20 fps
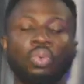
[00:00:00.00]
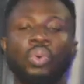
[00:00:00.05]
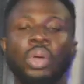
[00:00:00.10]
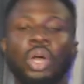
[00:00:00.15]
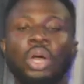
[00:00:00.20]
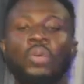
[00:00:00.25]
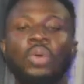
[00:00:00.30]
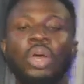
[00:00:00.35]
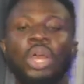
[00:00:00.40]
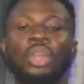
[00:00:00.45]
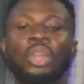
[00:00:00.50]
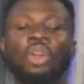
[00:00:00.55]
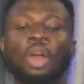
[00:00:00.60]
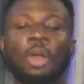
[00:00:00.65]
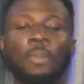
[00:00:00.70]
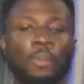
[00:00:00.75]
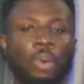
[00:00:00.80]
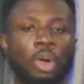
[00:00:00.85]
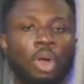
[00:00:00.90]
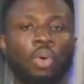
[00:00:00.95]
well, a
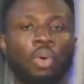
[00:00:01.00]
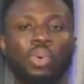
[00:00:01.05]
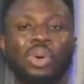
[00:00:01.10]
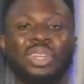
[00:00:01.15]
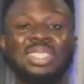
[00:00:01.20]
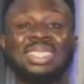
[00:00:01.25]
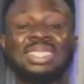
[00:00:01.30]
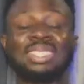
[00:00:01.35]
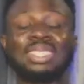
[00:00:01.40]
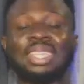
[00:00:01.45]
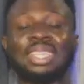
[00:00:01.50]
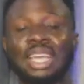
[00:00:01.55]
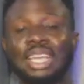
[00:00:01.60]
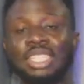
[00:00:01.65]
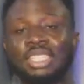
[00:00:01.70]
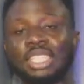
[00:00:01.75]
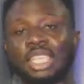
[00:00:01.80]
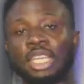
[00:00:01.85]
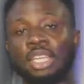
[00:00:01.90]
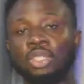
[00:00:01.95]
long ball was
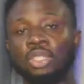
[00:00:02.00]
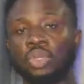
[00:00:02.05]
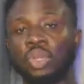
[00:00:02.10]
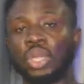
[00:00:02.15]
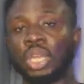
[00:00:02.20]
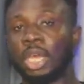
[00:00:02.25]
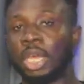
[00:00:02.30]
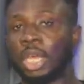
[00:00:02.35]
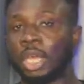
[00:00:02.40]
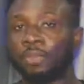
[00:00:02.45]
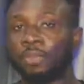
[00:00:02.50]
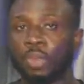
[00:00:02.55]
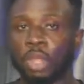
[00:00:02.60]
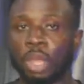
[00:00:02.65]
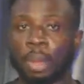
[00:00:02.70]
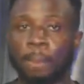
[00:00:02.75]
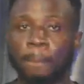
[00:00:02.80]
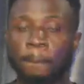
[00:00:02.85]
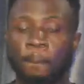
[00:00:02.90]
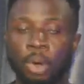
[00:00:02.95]
sent into the
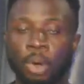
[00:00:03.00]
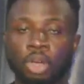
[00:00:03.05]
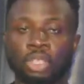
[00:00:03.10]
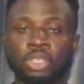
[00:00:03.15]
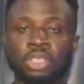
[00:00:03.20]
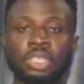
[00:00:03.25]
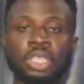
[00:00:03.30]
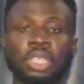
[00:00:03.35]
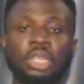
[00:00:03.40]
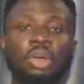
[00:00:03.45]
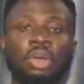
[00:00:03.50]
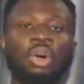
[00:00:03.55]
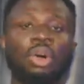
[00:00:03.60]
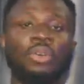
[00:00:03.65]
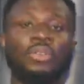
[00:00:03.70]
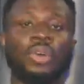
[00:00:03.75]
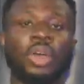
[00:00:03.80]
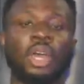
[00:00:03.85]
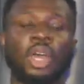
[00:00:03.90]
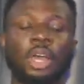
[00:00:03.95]
box
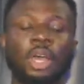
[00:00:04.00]
of